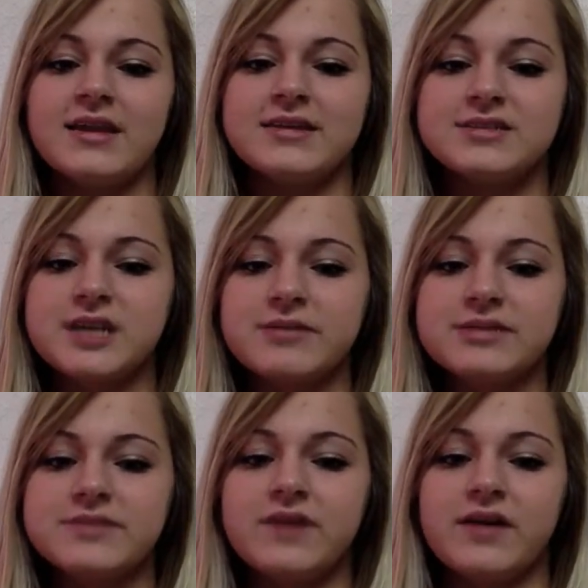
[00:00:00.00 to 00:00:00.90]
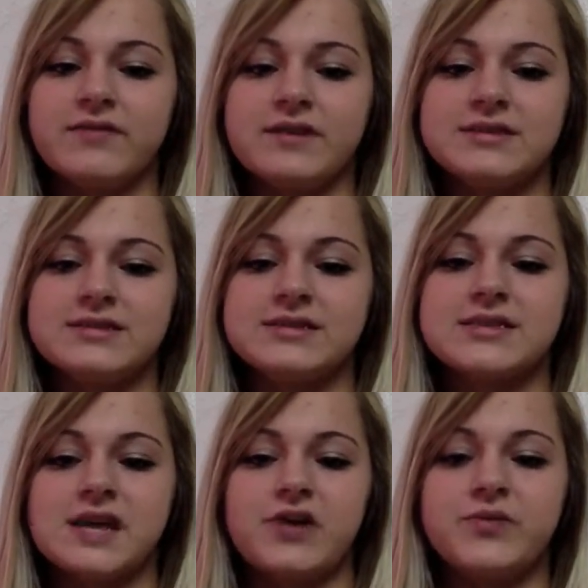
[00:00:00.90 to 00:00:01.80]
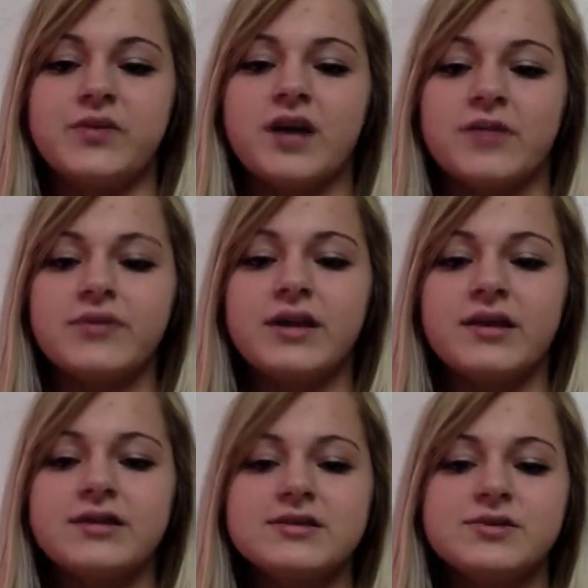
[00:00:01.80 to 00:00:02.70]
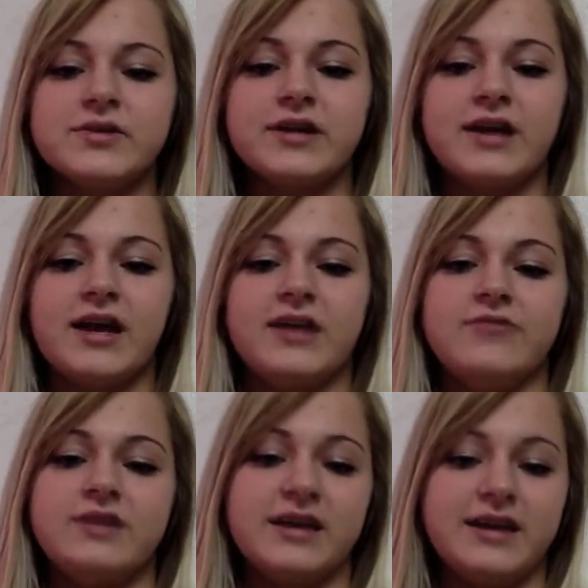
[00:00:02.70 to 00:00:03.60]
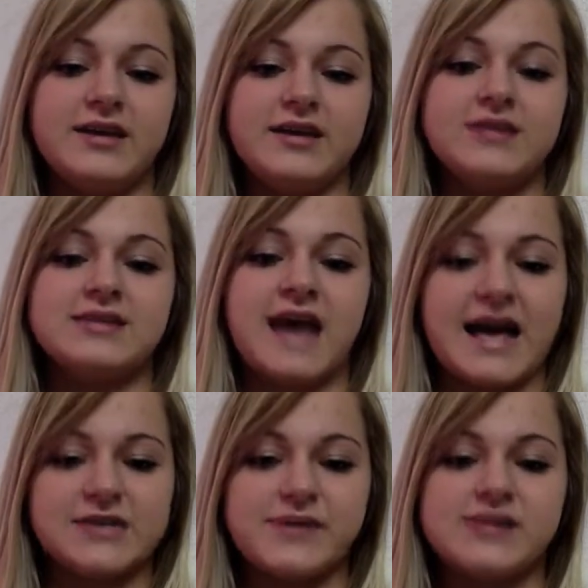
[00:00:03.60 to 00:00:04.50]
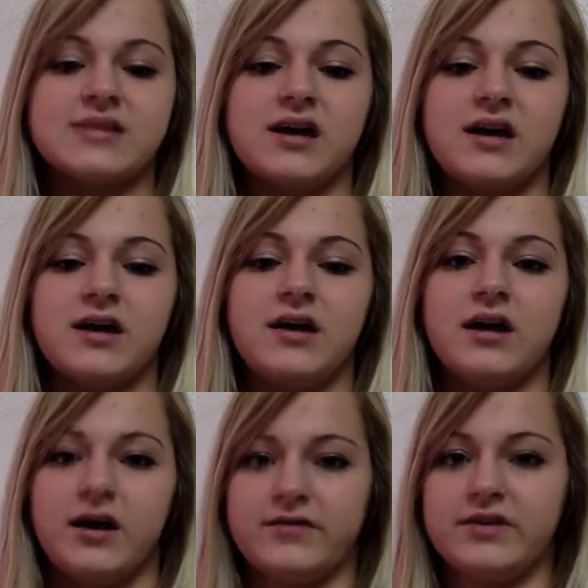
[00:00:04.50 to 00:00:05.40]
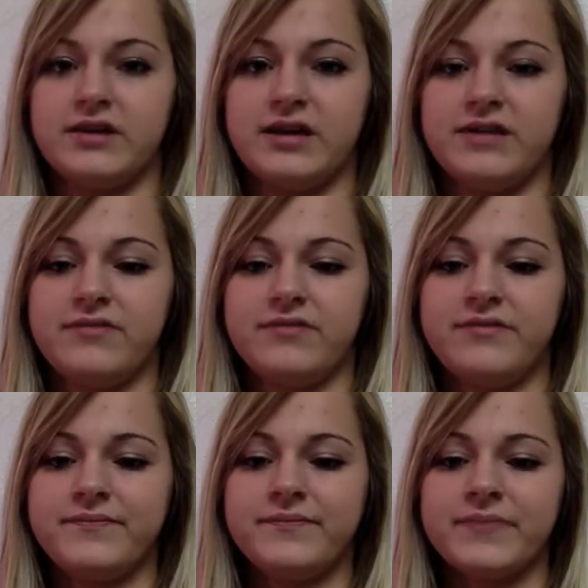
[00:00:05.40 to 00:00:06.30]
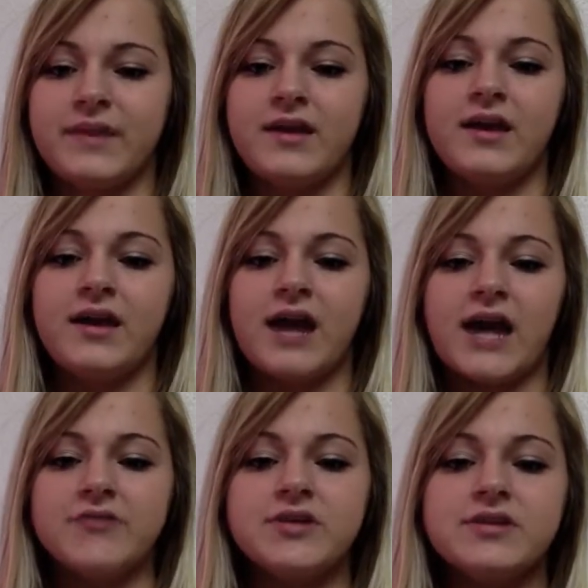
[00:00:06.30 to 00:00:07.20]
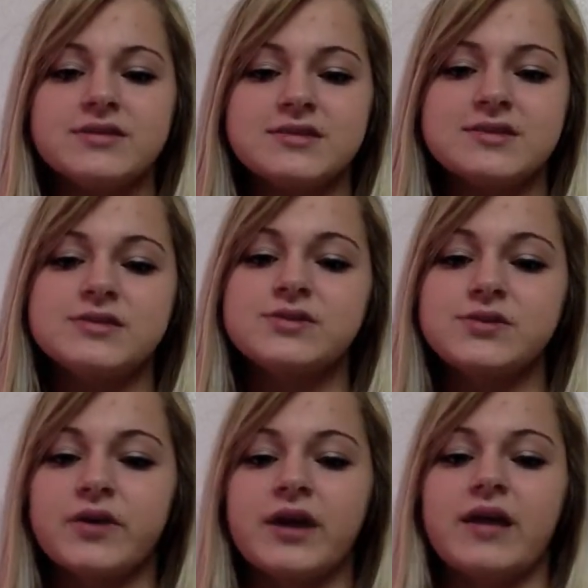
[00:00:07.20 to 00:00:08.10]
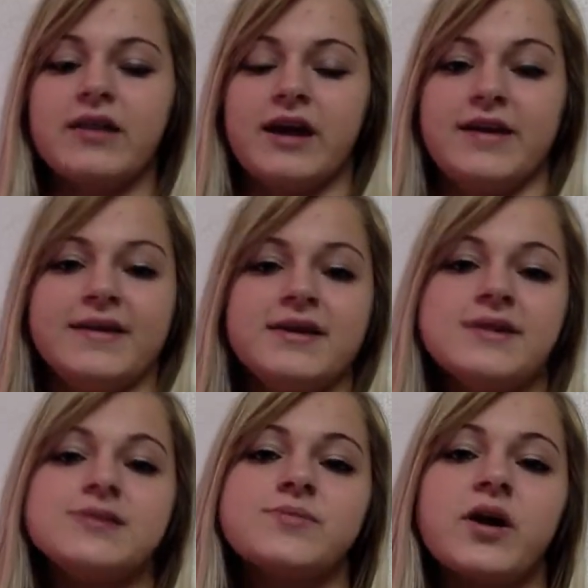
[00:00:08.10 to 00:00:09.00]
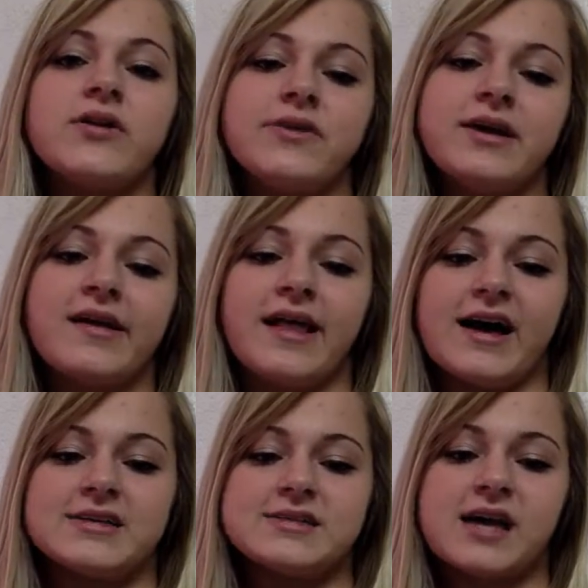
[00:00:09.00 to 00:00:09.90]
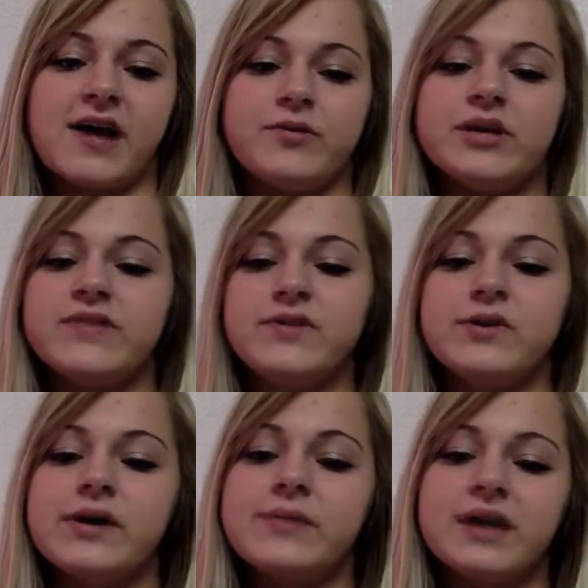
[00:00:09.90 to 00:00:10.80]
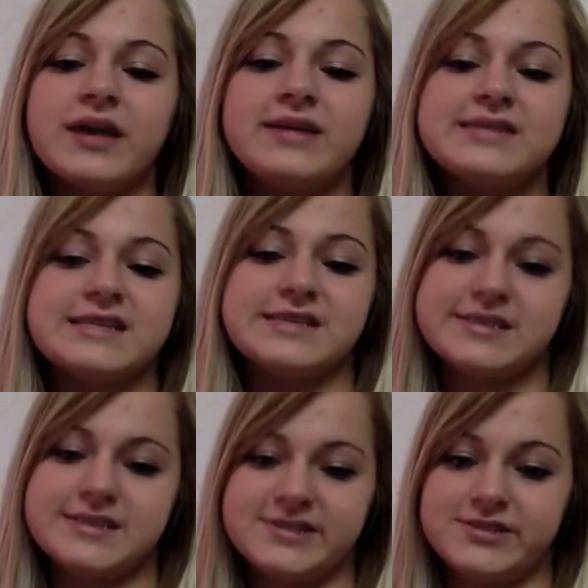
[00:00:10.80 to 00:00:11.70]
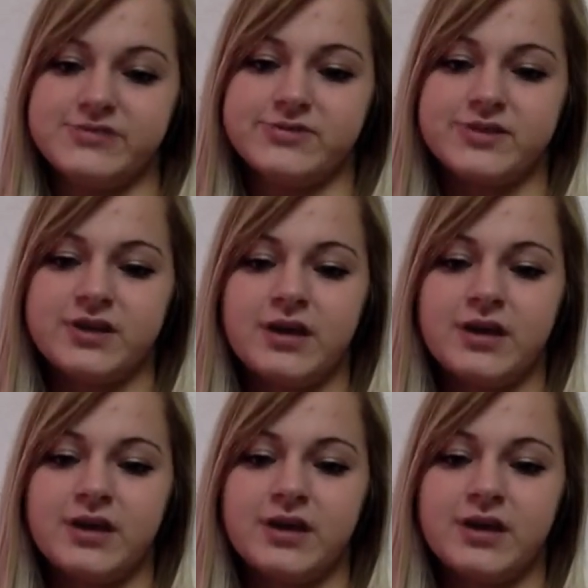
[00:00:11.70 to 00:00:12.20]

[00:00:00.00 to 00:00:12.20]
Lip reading: The objective of this is to help you comprehend the story and relate it to aspects of your life. After you listen to the story online, tomorrow in class I will give you a beginning sentence to use.